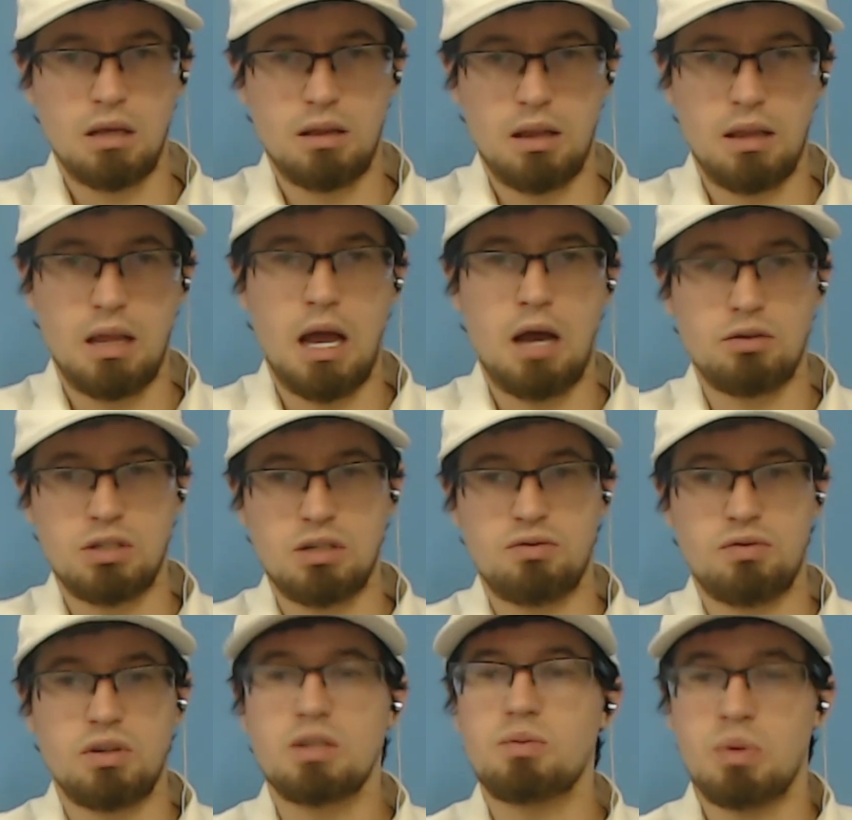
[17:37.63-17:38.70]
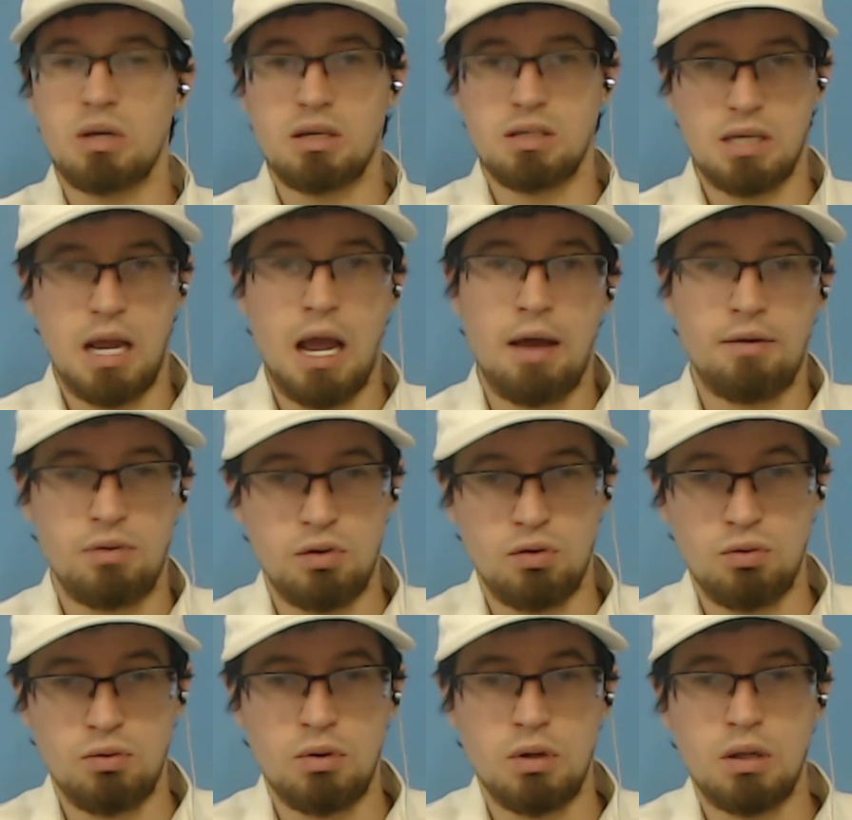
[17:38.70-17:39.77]
House is for this, because they have
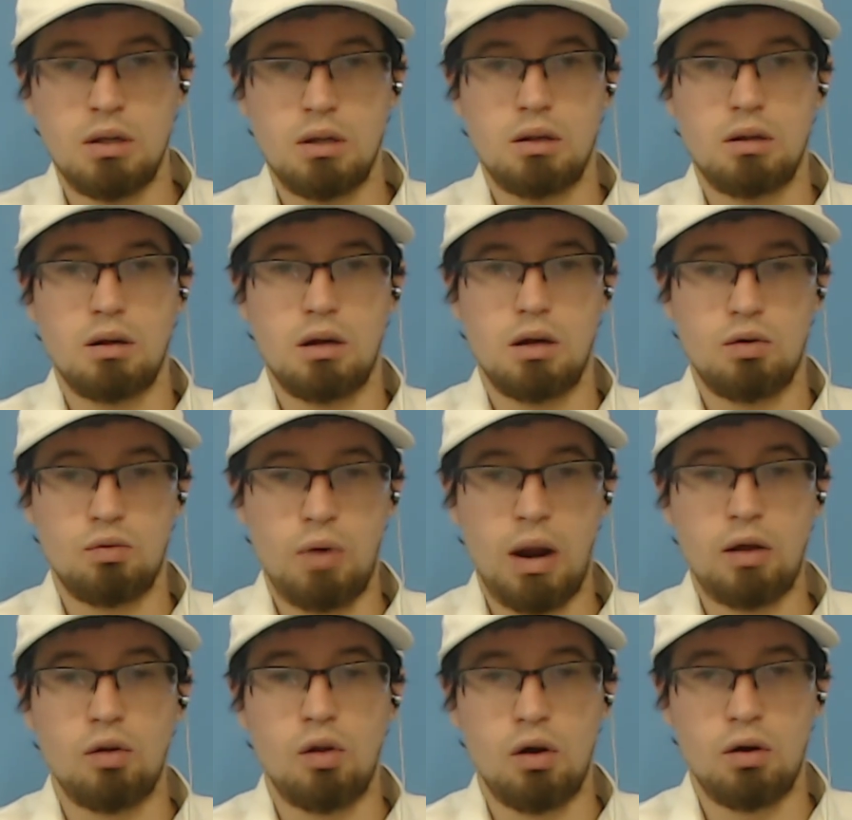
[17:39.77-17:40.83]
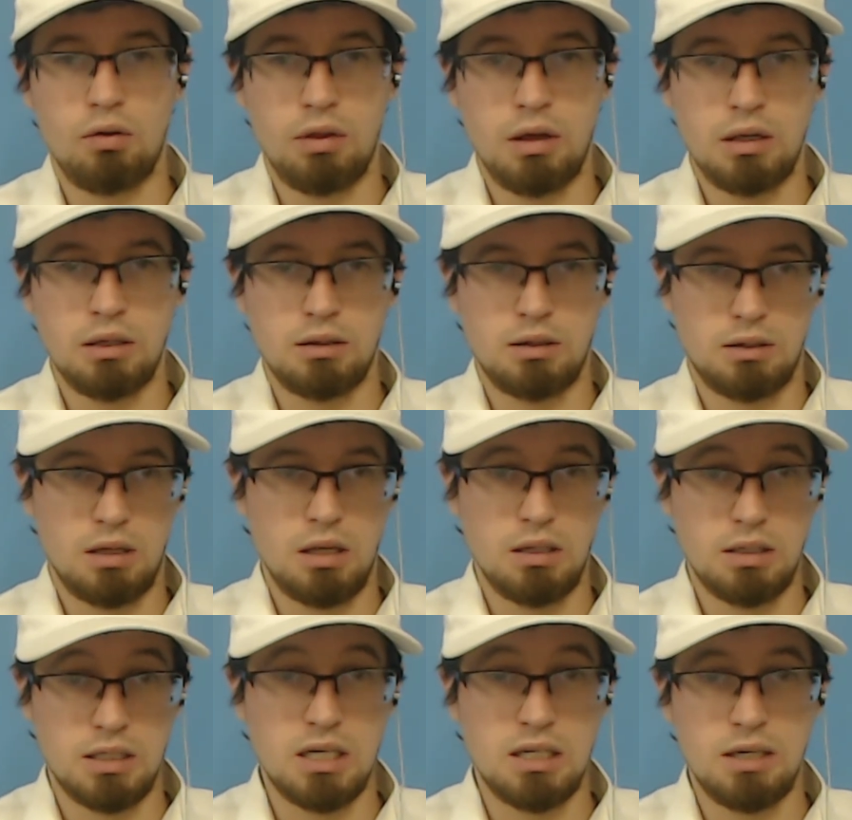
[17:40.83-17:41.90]
to wrangle all the
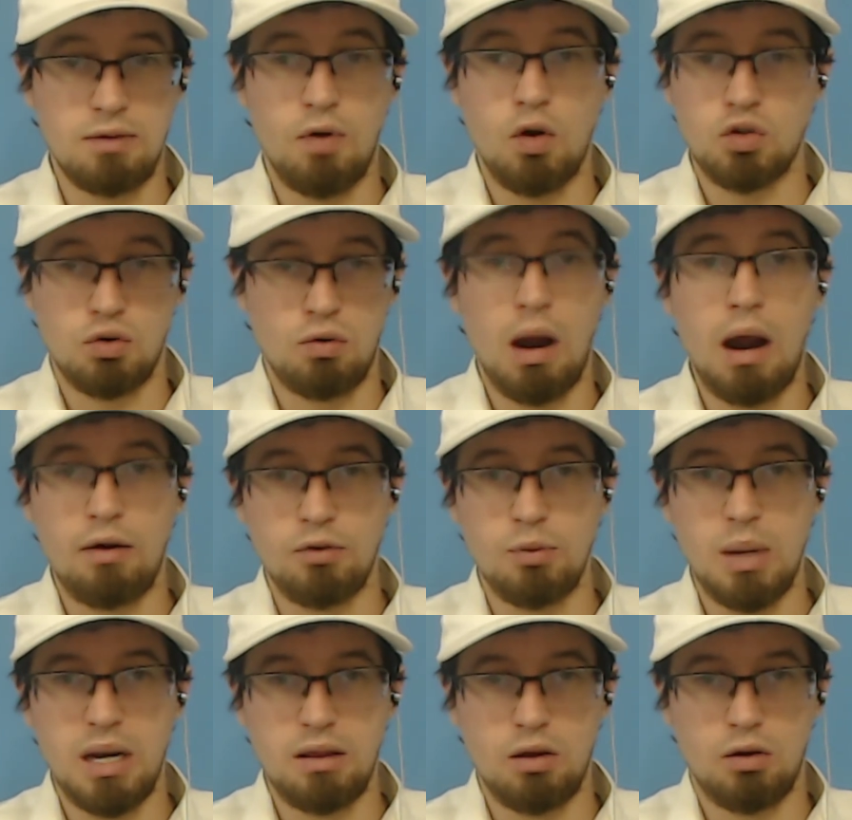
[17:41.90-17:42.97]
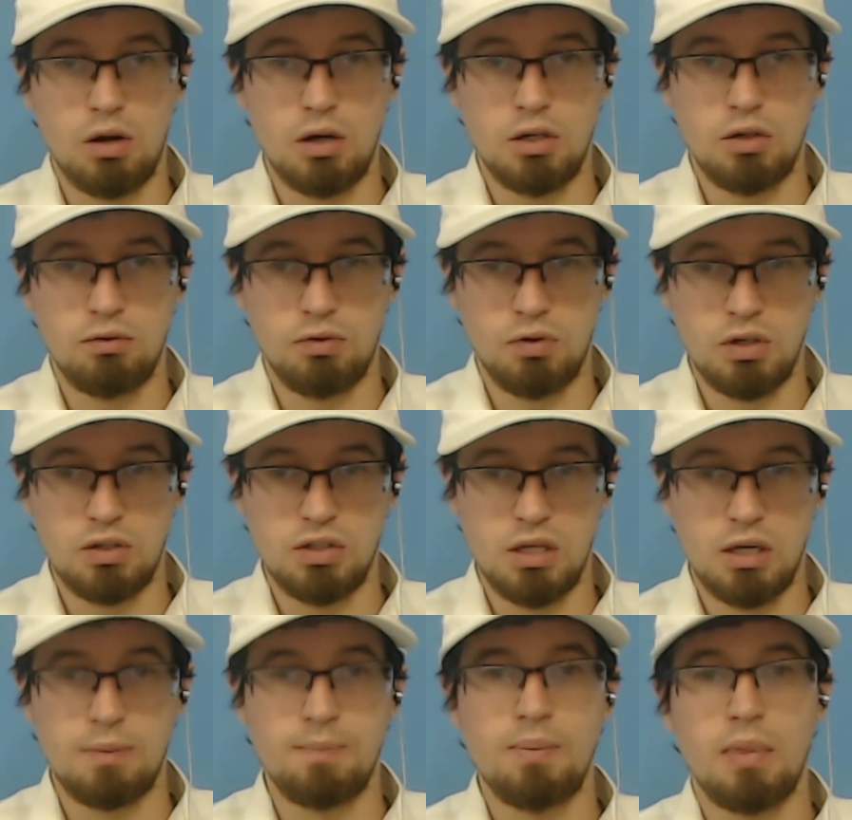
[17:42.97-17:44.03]
60 votes or however many they're going to do for each thing.